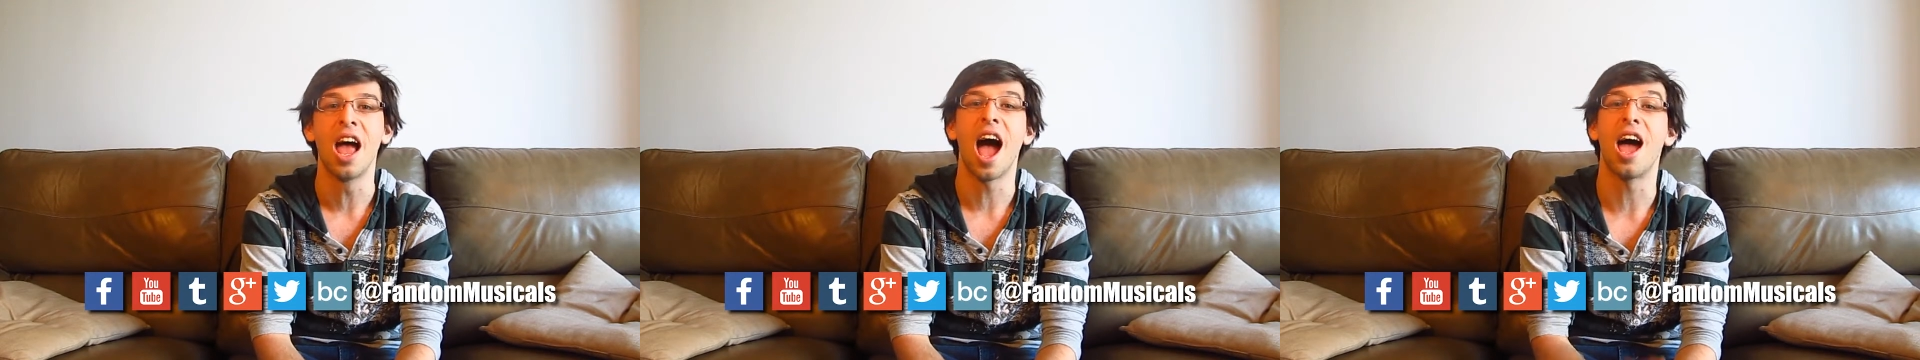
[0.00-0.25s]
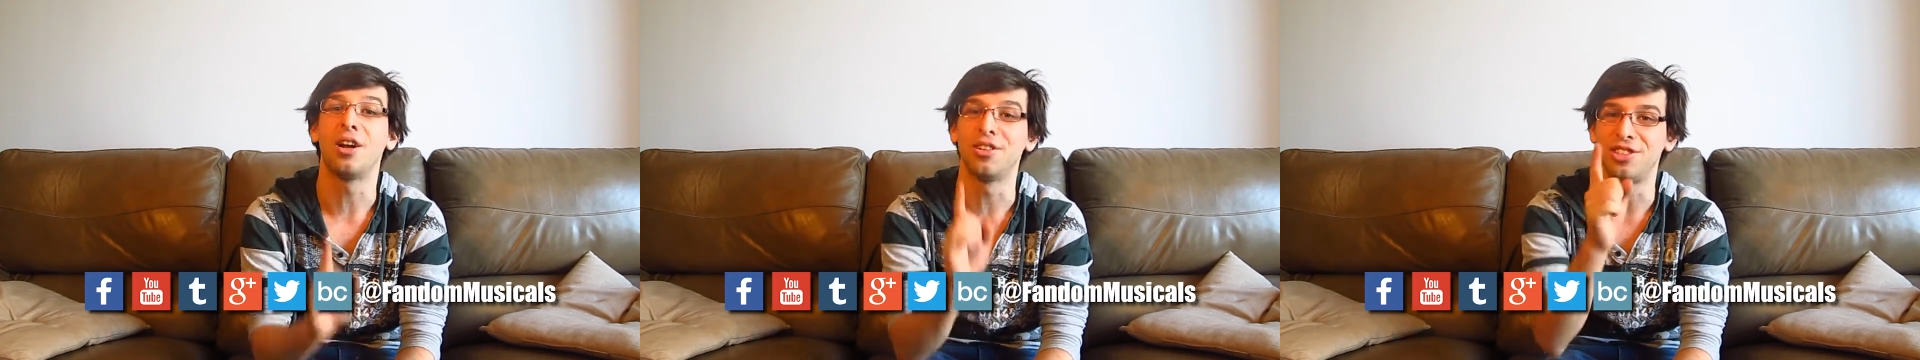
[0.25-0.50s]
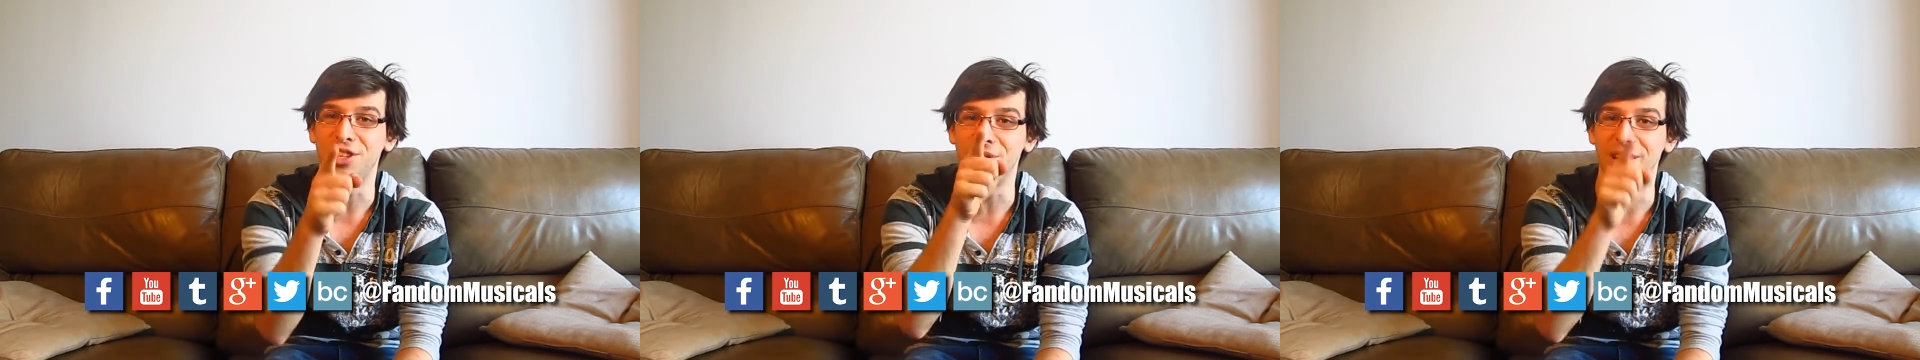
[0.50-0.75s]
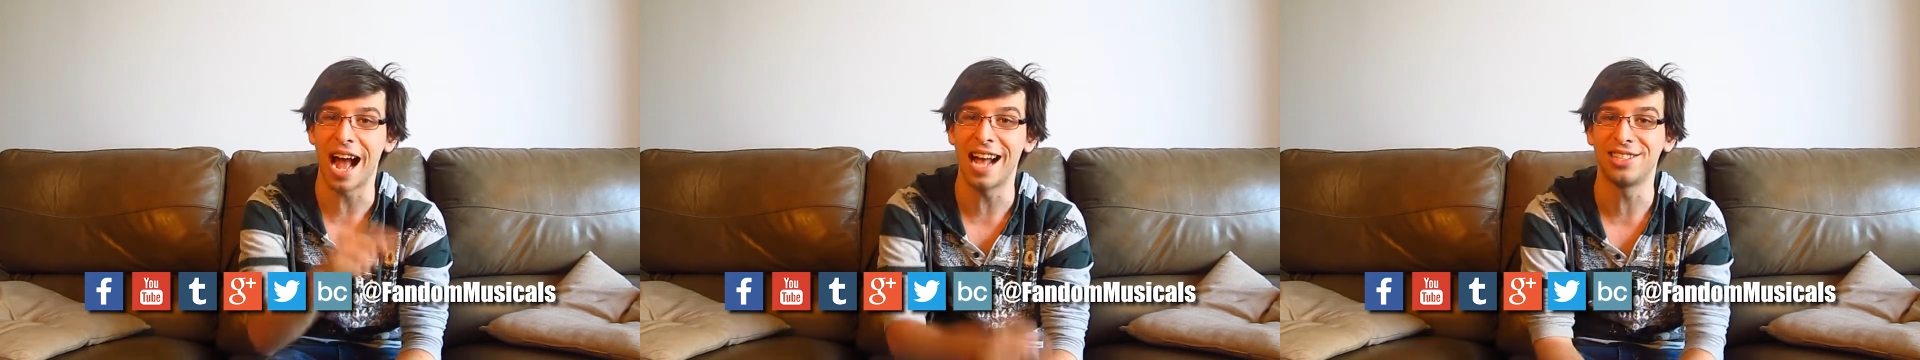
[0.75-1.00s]
and I'll see
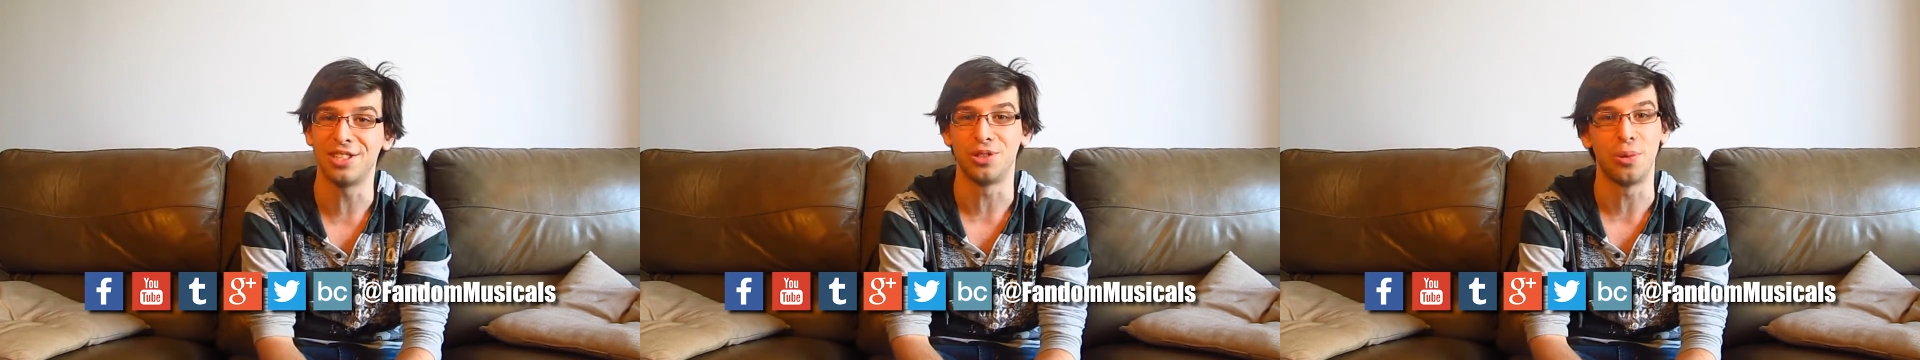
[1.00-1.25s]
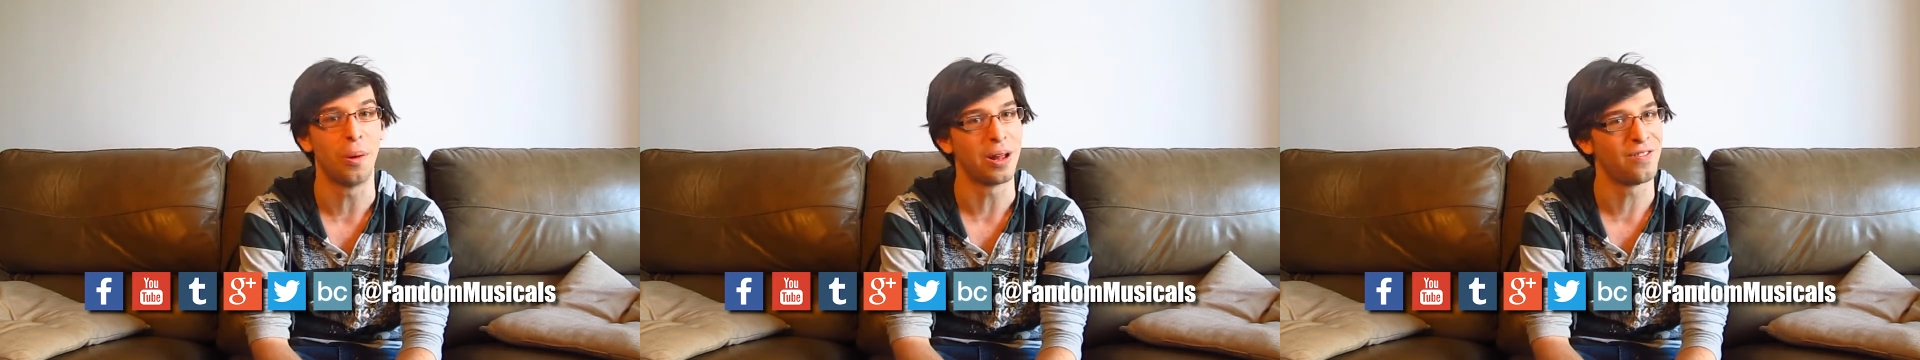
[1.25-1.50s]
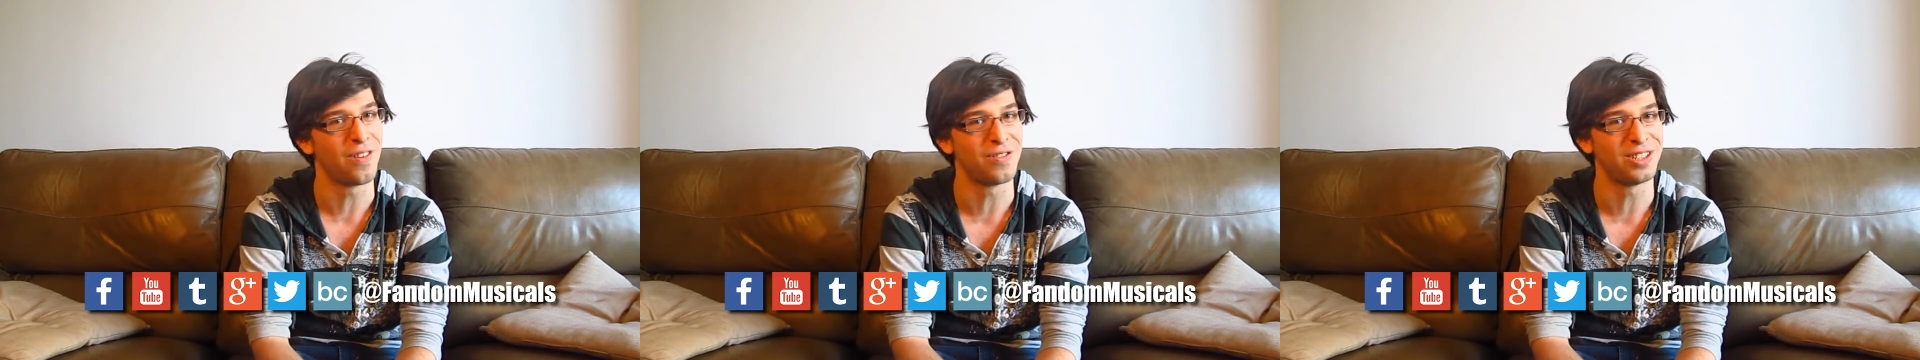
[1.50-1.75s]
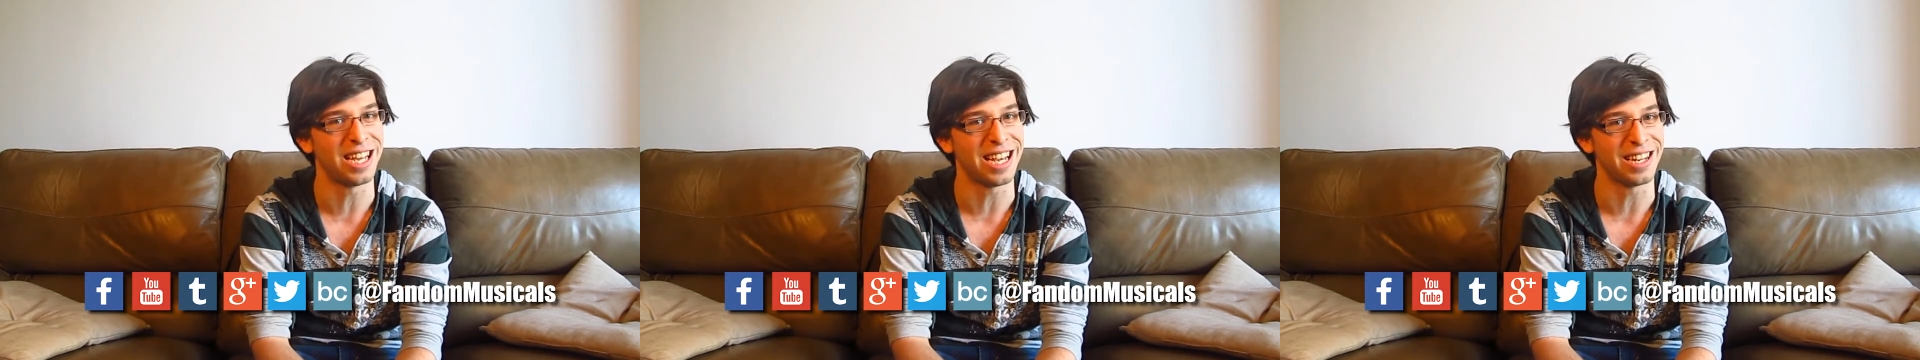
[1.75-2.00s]
you guys in
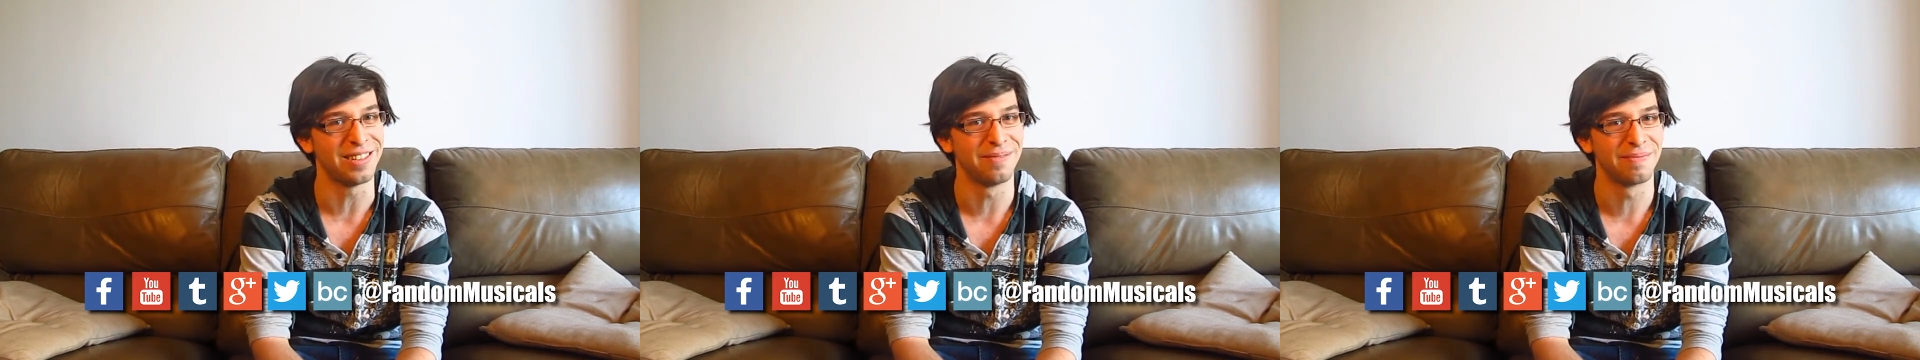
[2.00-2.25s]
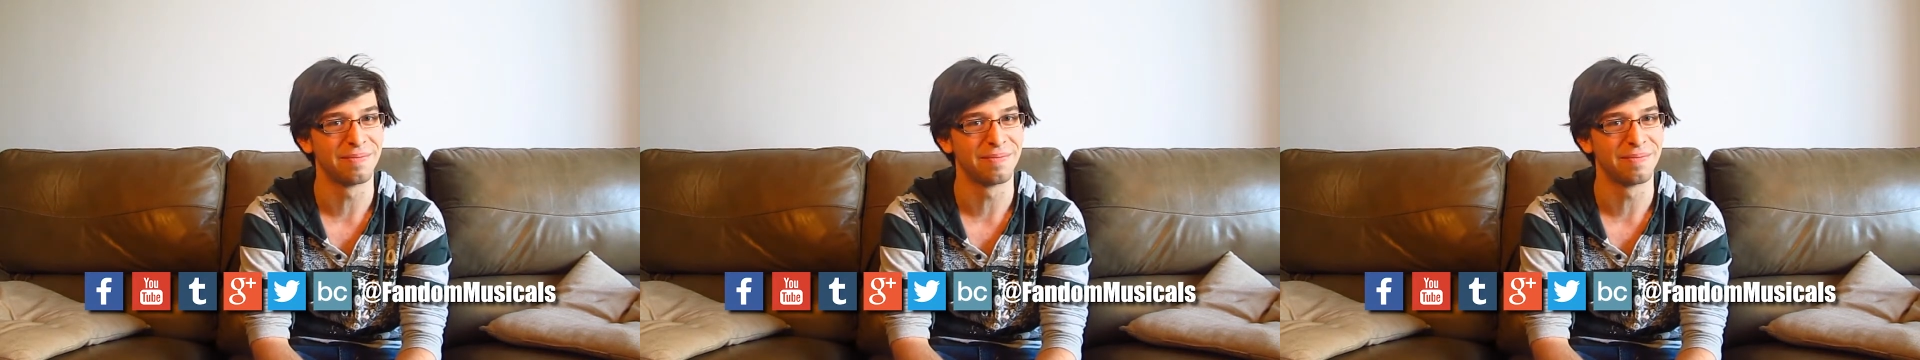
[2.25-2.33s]
2015.